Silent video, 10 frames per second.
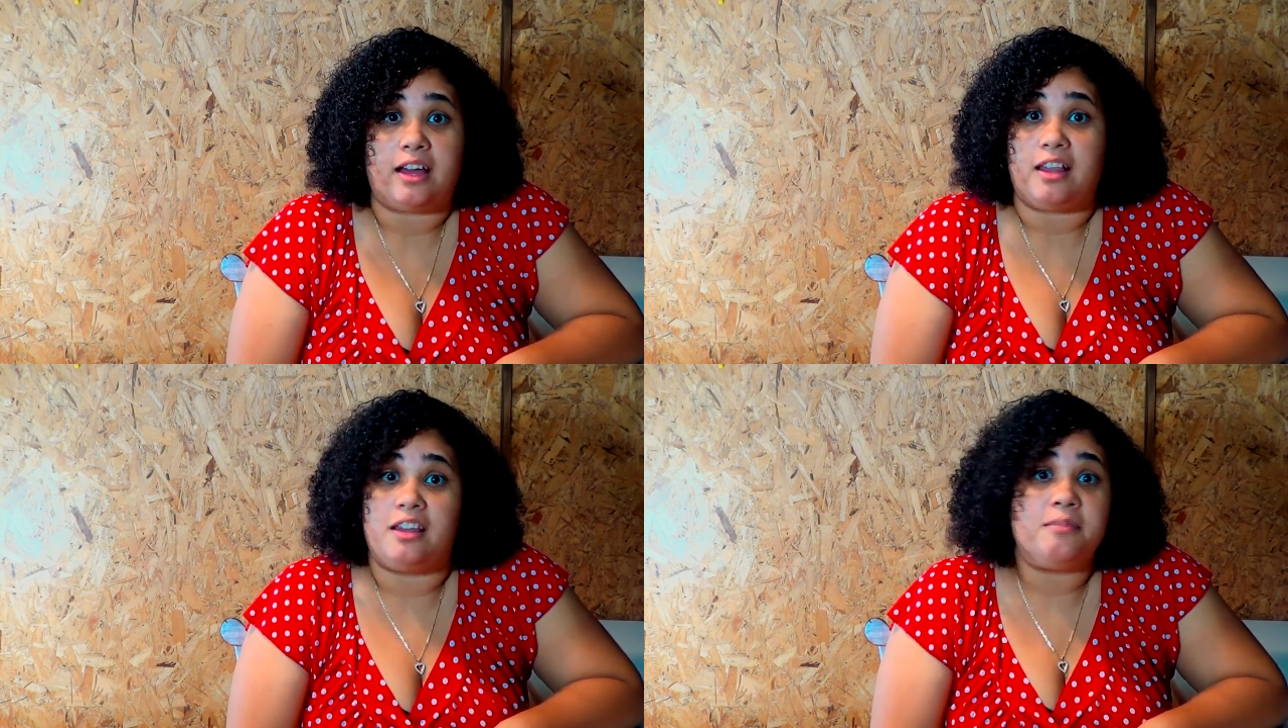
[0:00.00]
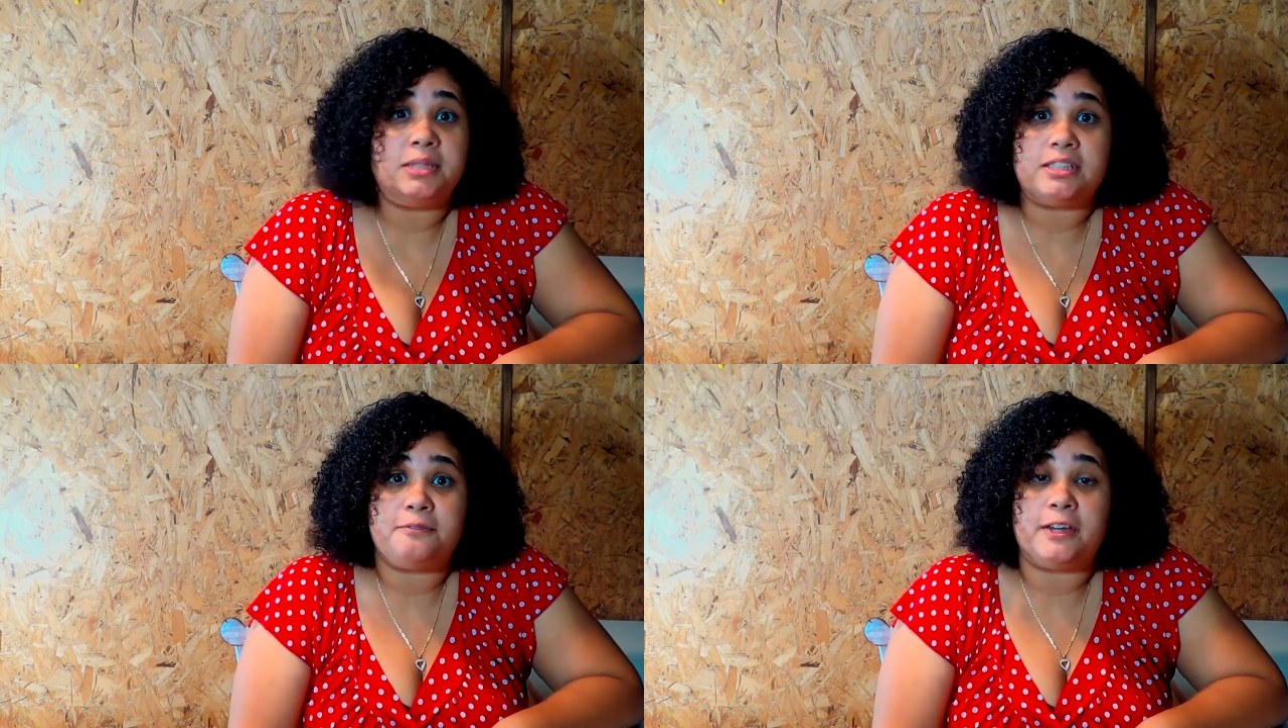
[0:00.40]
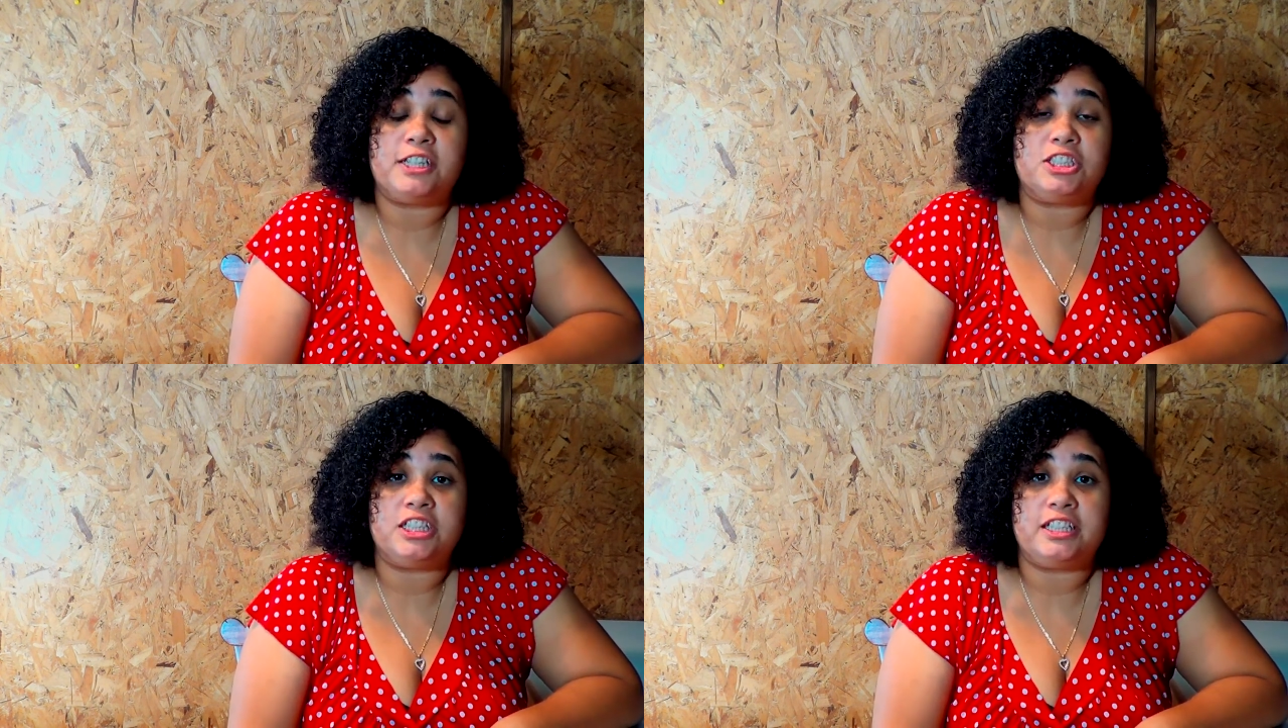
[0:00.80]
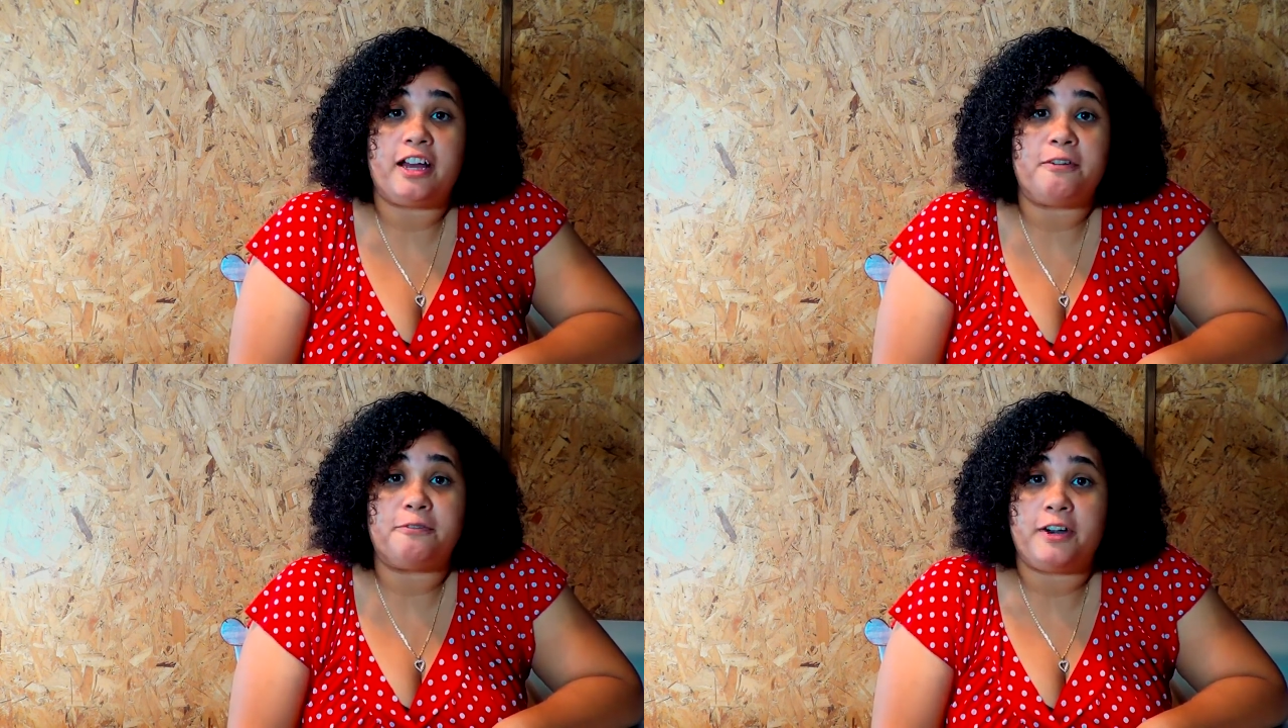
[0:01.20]
I love me some fettuccine
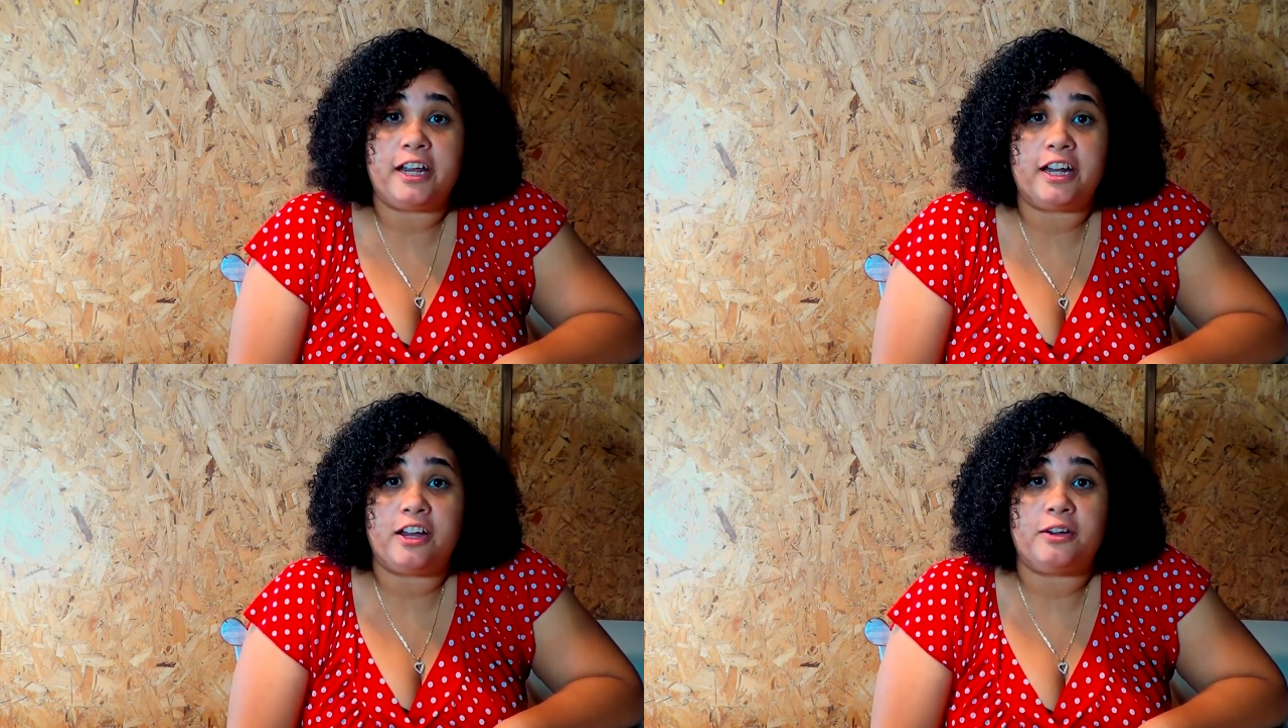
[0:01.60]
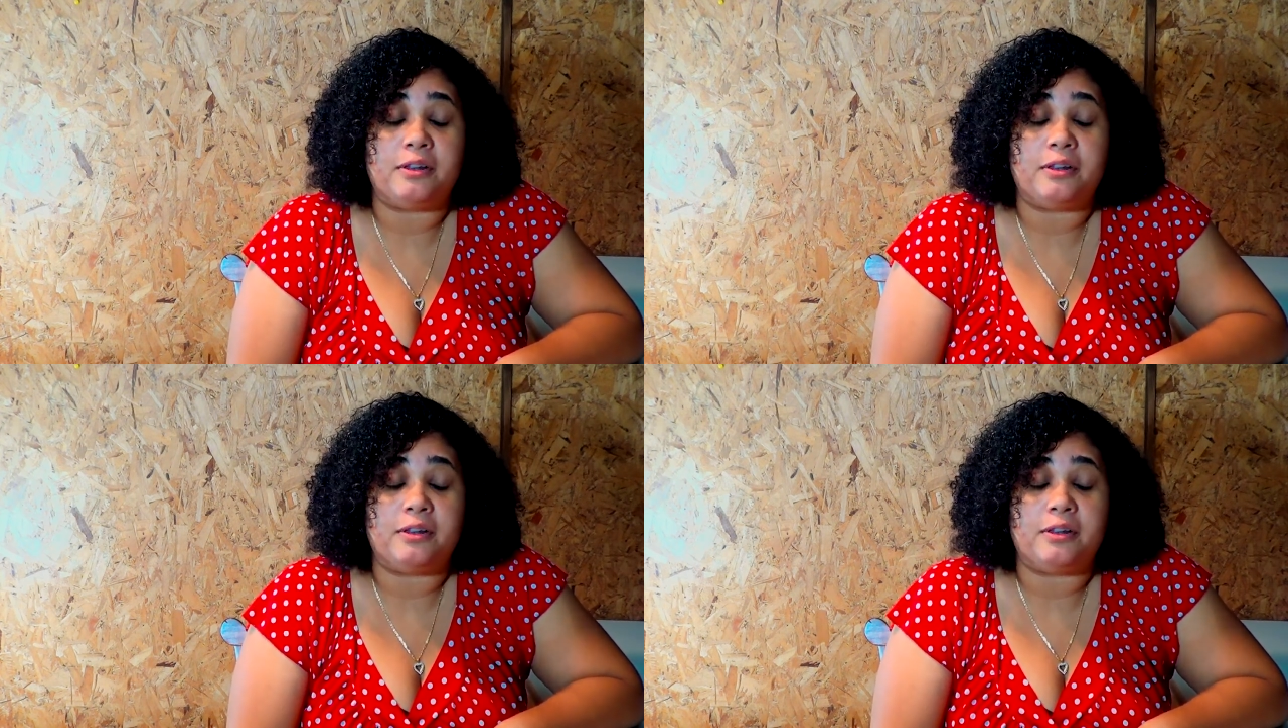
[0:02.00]
alfredo.